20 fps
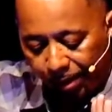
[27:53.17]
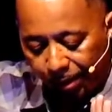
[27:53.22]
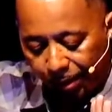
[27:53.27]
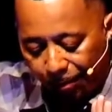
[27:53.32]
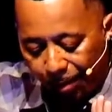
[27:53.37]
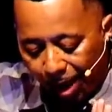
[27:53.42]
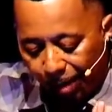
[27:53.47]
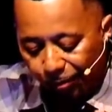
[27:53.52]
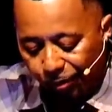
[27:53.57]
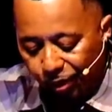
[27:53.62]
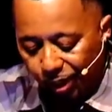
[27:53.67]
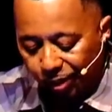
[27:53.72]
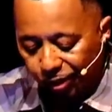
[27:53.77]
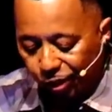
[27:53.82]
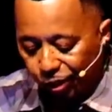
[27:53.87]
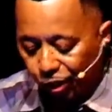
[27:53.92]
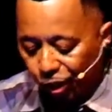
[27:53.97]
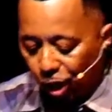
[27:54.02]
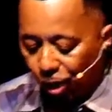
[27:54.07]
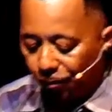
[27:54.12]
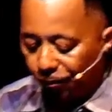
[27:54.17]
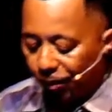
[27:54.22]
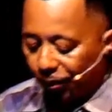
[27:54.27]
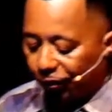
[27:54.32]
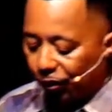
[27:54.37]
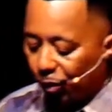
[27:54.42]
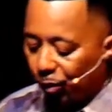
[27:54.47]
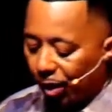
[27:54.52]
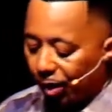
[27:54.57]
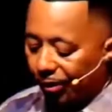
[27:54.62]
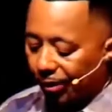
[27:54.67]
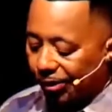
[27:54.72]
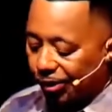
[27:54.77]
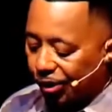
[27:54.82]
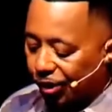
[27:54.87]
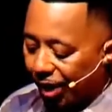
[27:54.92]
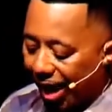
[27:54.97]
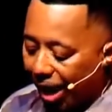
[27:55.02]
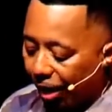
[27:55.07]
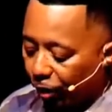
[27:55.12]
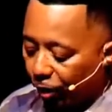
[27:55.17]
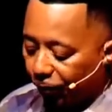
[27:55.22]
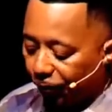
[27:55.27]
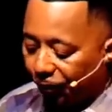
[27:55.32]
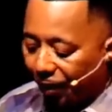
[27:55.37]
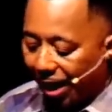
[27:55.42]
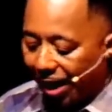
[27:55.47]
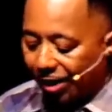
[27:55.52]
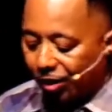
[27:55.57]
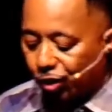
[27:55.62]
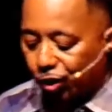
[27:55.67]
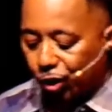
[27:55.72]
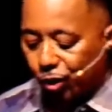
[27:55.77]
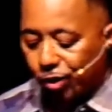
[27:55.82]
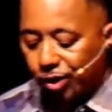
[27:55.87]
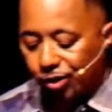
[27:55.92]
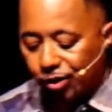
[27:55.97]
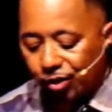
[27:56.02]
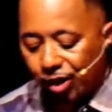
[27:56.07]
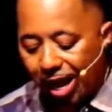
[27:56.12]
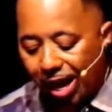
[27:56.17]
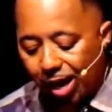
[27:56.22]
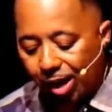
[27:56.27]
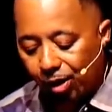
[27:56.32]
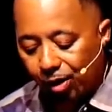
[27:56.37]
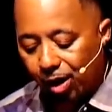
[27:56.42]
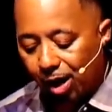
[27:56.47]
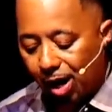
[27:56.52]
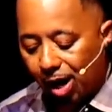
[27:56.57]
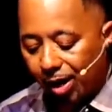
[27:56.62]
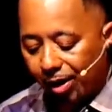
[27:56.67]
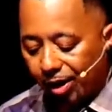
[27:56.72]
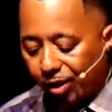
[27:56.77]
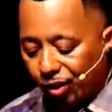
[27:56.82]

The Bible says in Psalm 51 the sacrifice you desire, God,